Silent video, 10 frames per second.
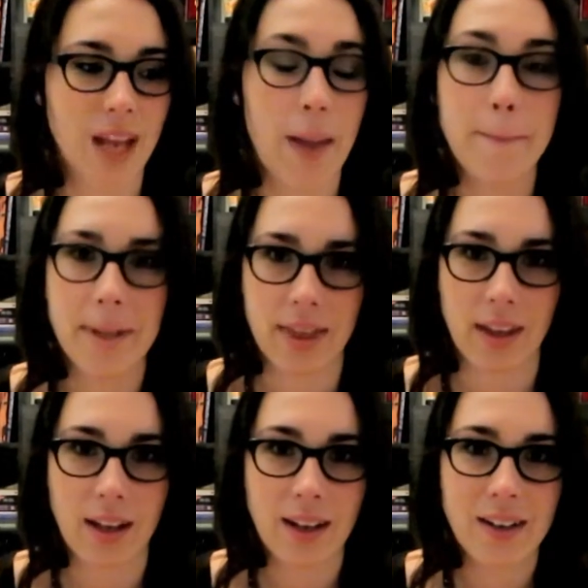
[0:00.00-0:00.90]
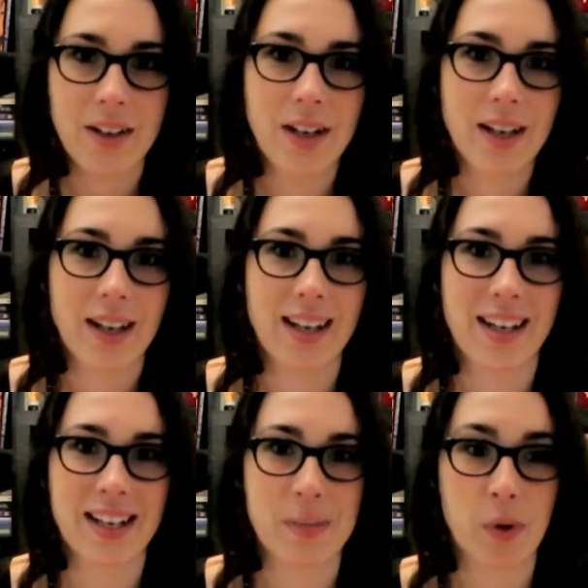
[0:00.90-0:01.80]
empathy it
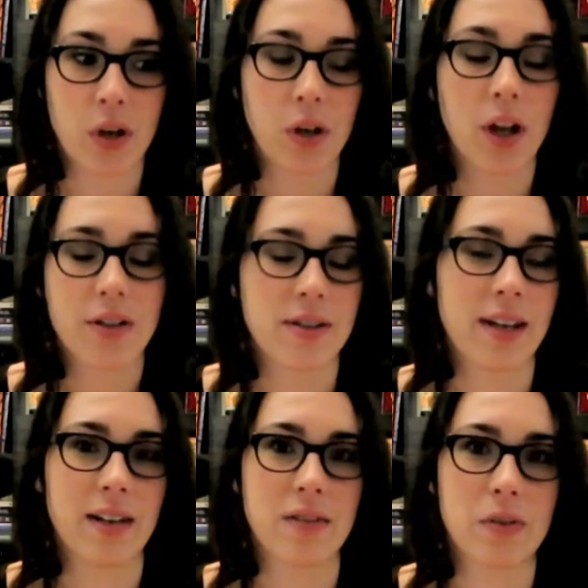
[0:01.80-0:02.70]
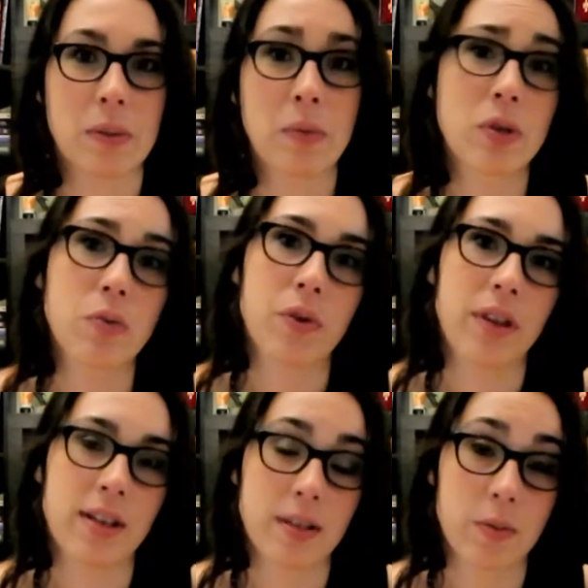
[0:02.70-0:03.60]
has brought a lot that to me, which were
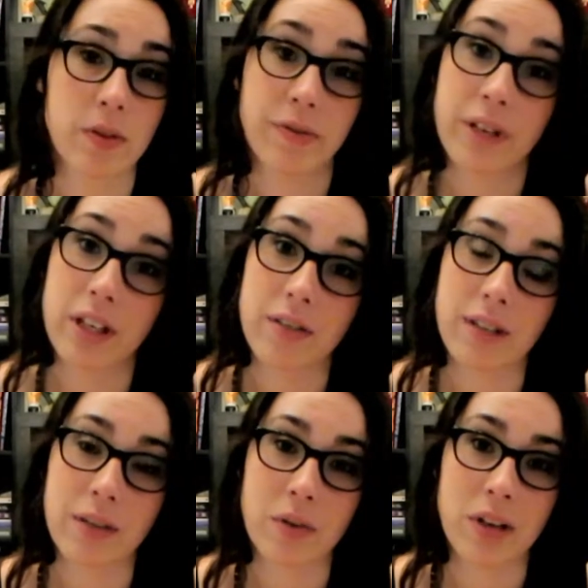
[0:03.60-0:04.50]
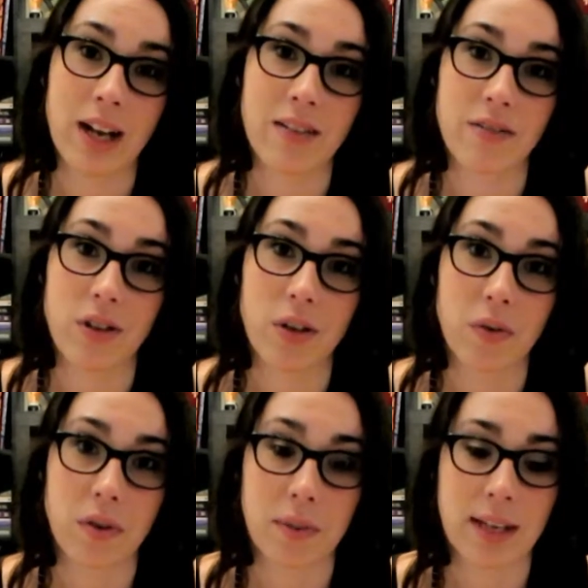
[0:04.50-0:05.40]
things I was afraid of that I wouldn't have a lot
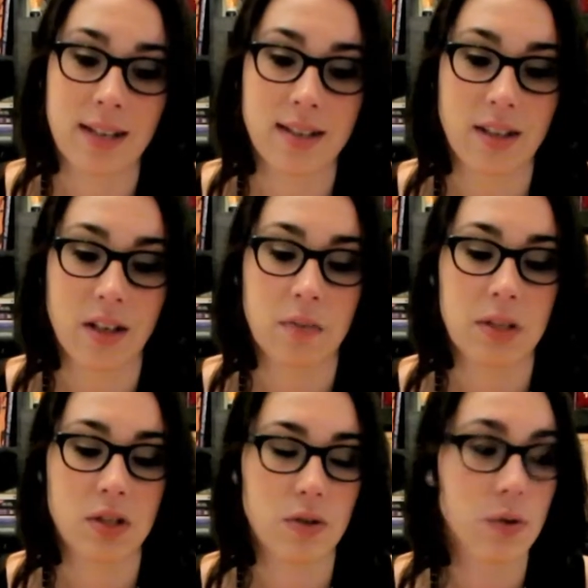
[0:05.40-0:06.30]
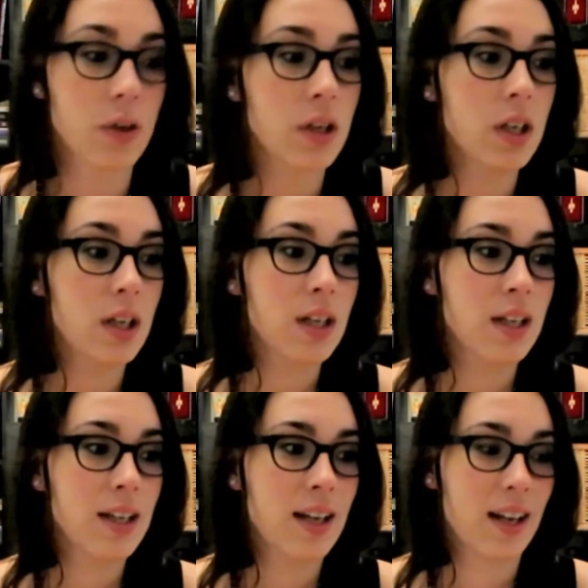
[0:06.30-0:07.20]
with my kids. I thought it'd be too
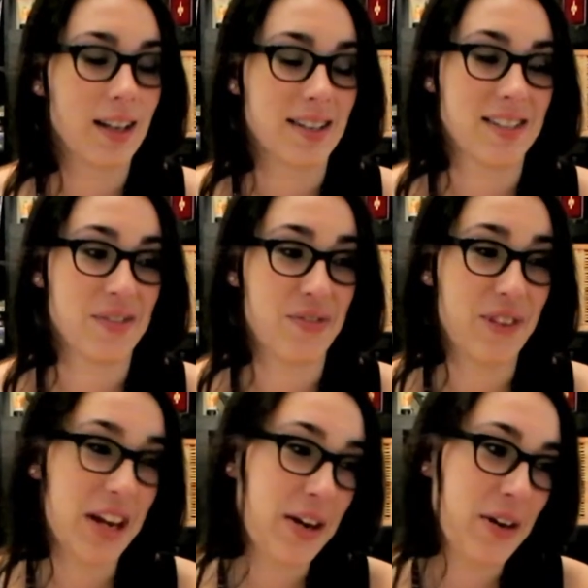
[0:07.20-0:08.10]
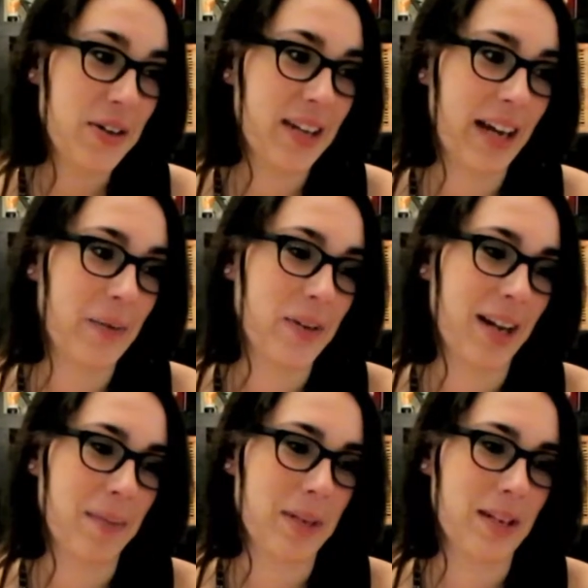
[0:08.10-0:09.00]
severe, that I
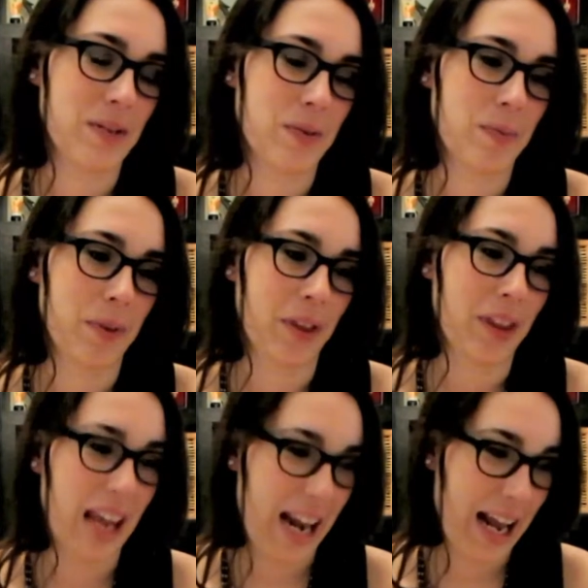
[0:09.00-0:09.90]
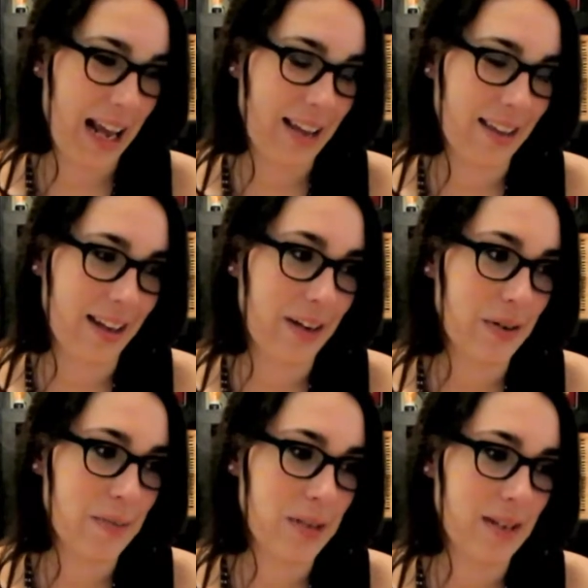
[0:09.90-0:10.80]
wouldn't be too empathetic, that I
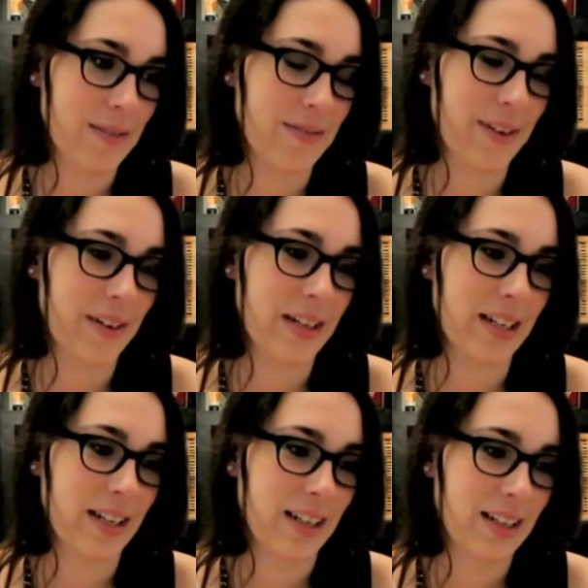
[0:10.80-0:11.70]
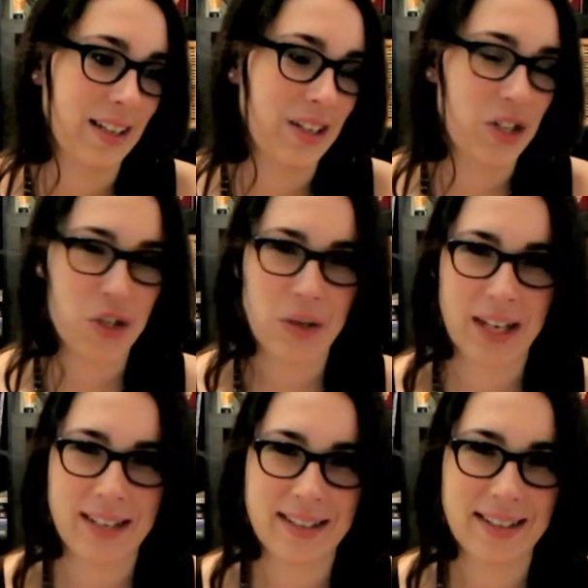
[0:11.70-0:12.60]
would be very
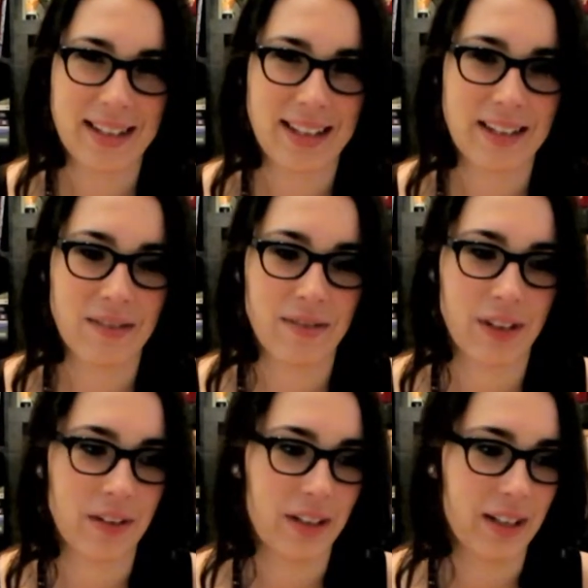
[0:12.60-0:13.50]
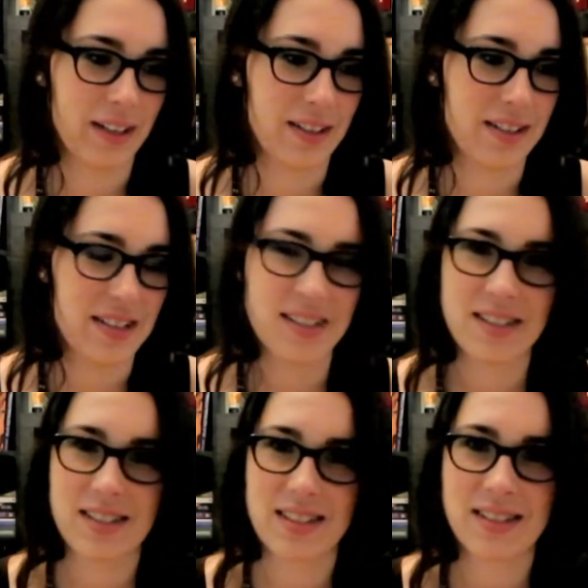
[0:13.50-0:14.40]
strict and very
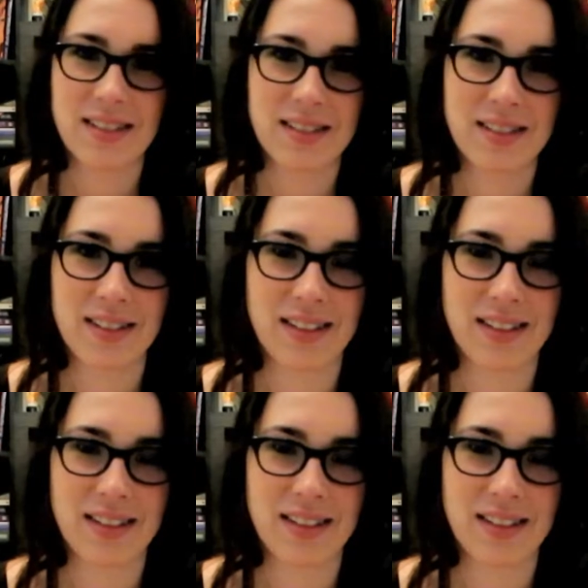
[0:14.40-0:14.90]
distant.